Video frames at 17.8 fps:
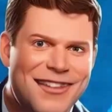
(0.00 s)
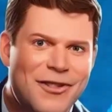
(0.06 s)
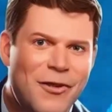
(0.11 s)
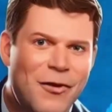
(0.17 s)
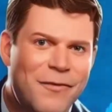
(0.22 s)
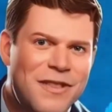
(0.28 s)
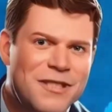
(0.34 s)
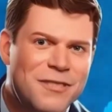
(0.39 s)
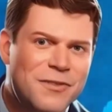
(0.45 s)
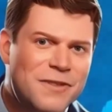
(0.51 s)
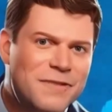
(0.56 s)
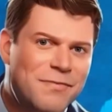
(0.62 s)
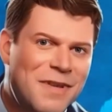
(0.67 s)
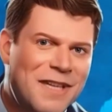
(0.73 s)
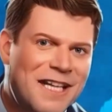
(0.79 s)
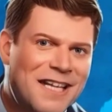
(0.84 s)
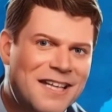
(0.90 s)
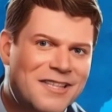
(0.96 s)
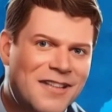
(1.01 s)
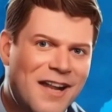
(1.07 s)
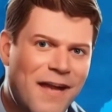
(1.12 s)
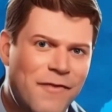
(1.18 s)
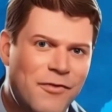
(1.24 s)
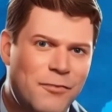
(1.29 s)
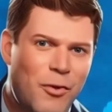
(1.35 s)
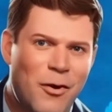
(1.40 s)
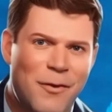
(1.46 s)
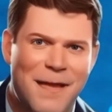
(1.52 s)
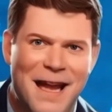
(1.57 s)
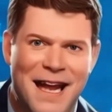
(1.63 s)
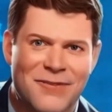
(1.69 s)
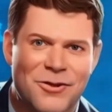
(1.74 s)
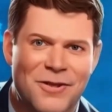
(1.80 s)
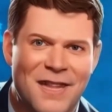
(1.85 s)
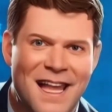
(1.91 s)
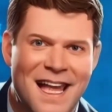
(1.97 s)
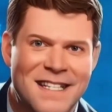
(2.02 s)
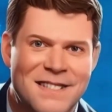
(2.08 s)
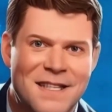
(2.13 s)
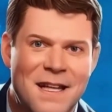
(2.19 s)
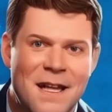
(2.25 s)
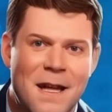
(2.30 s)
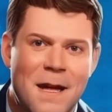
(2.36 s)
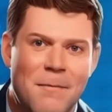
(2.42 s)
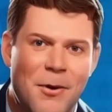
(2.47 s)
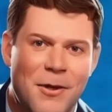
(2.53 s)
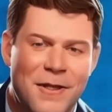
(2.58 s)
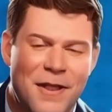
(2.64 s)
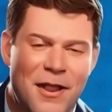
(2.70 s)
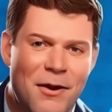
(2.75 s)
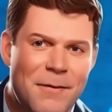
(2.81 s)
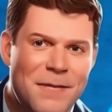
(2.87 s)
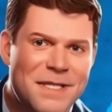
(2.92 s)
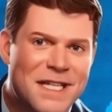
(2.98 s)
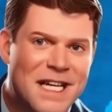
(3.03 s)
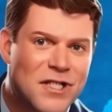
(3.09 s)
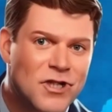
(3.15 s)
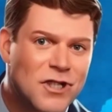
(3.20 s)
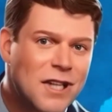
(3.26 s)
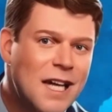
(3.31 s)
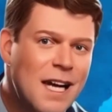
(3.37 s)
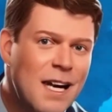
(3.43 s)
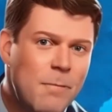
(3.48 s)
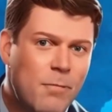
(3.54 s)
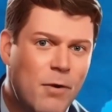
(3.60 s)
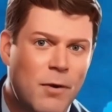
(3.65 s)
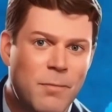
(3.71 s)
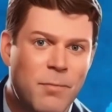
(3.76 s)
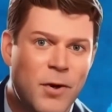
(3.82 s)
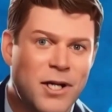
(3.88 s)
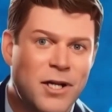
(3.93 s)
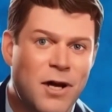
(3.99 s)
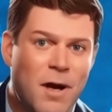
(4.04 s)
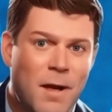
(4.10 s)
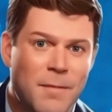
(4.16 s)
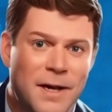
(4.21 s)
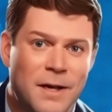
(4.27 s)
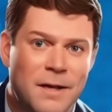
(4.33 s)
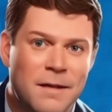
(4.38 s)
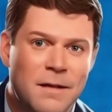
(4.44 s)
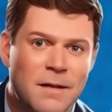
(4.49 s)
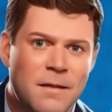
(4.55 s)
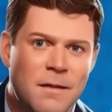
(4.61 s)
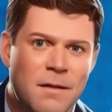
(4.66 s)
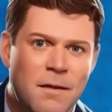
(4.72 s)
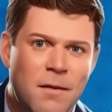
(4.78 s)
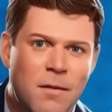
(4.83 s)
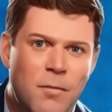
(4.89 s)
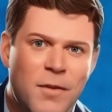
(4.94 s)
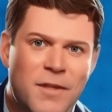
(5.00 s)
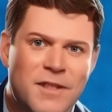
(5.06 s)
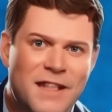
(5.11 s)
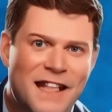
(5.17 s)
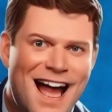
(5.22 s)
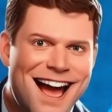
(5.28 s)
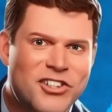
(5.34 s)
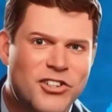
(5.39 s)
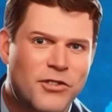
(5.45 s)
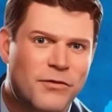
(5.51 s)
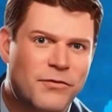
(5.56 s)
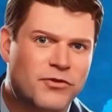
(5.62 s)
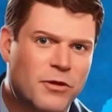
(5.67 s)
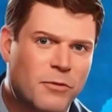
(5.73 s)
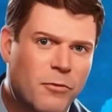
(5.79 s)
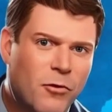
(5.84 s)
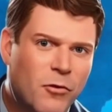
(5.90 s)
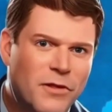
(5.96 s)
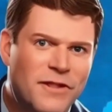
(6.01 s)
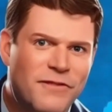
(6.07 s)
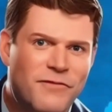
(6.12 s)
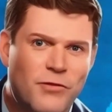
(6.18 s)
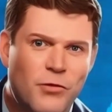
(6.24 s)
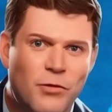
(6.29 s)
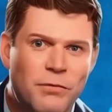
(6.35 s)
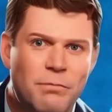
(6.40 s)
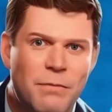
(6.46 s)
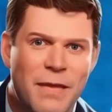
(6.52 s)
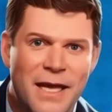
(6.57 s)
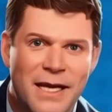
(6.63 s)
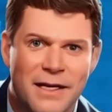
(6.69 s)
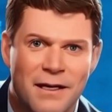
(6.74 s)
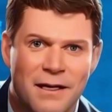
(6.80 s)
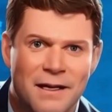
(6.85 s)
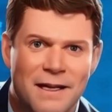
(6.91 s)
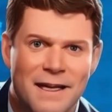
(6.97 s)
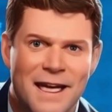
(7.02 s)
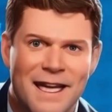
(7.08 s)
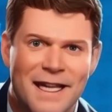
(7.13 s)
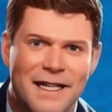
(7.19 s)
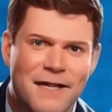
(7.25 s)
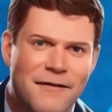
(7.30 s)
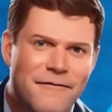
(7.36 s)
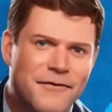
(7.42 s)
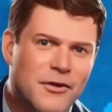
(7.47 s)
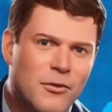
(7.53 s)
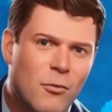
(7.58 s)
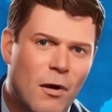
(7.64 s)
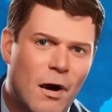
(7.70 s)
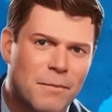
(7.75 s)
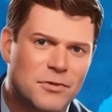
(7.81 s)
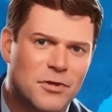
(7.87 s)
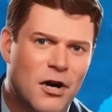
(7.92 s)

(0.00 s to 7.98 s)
So this week's BDH Live was part masterclass, part therapy session, part buddy comedy, with a dash of Chipotle-fueled mania and enough VWAP